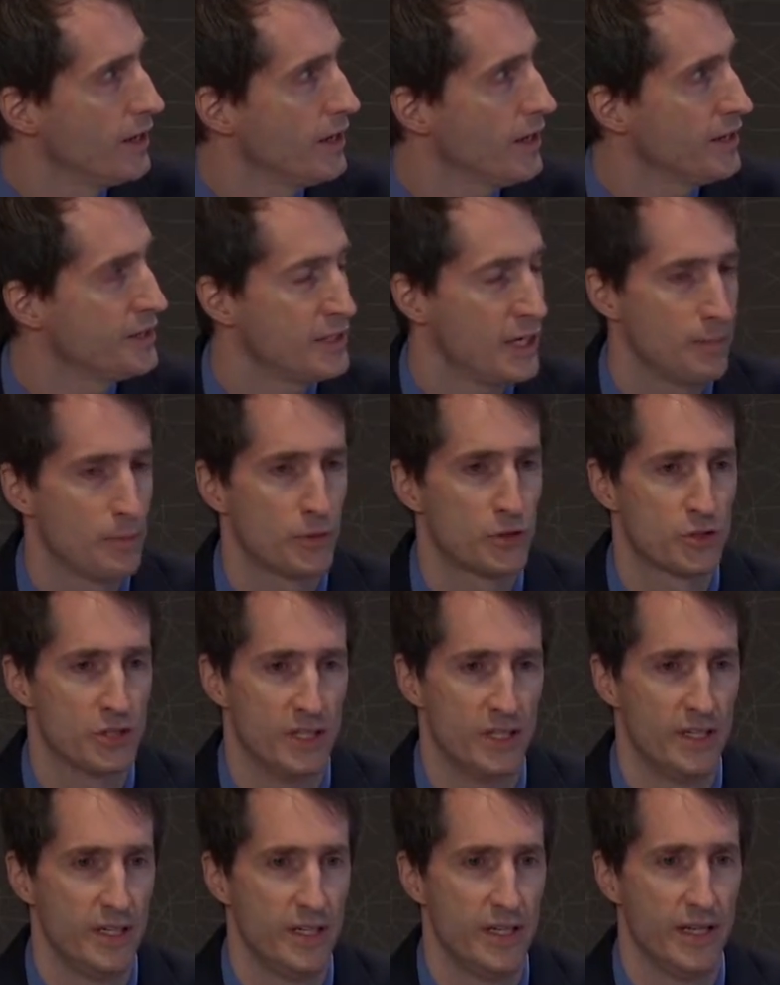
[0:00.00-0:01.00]

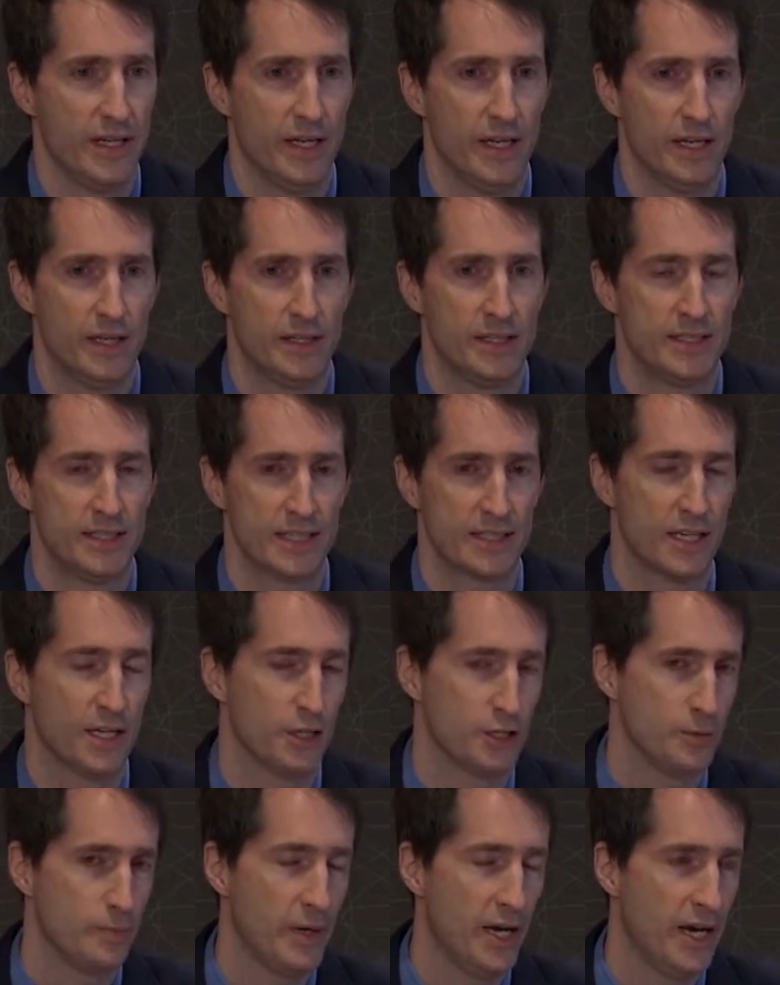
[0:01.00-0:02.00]
eteplirsen, the
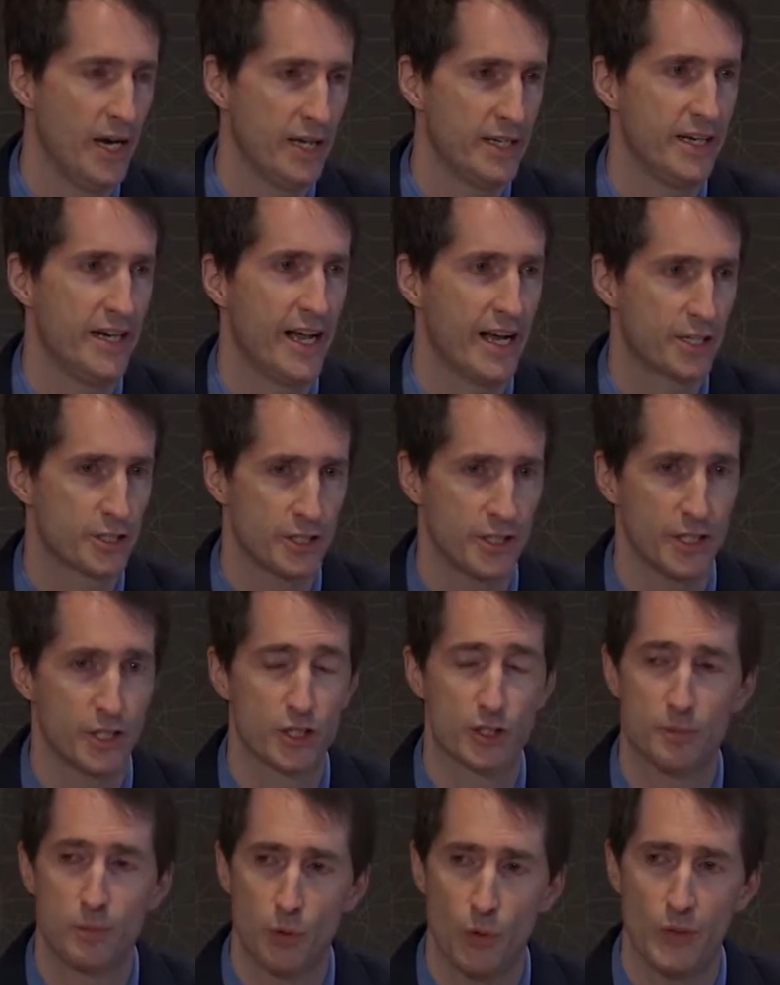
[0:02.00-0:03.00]
technology behind it, actually
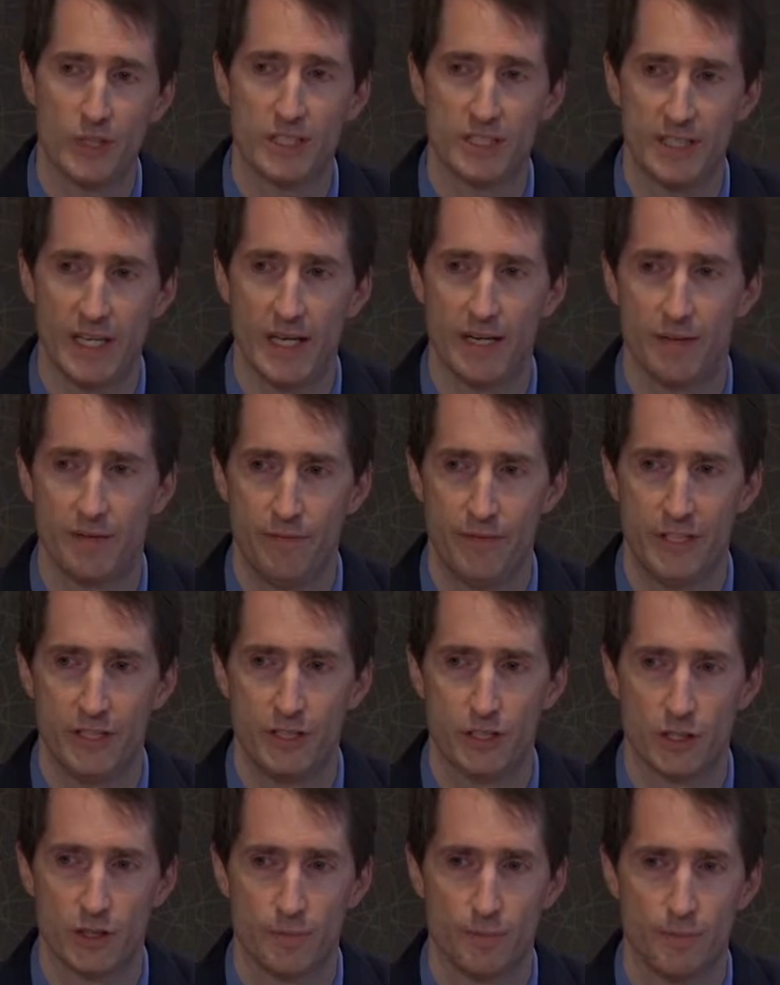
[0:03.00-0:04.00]
exploits that
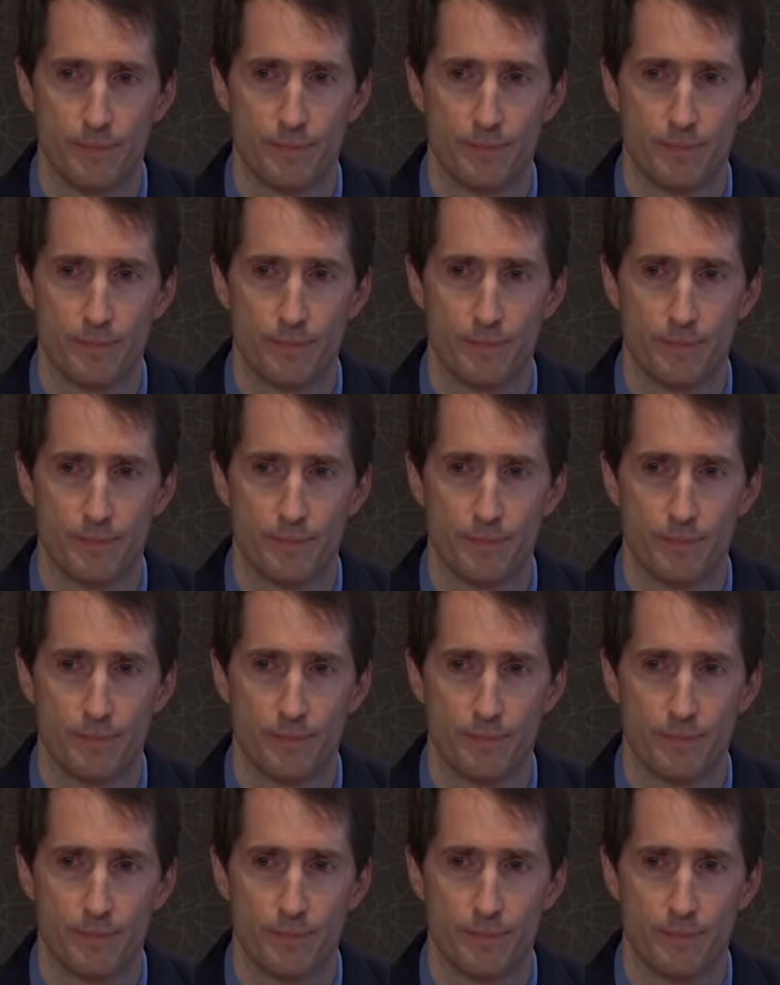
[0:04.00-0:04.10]
feature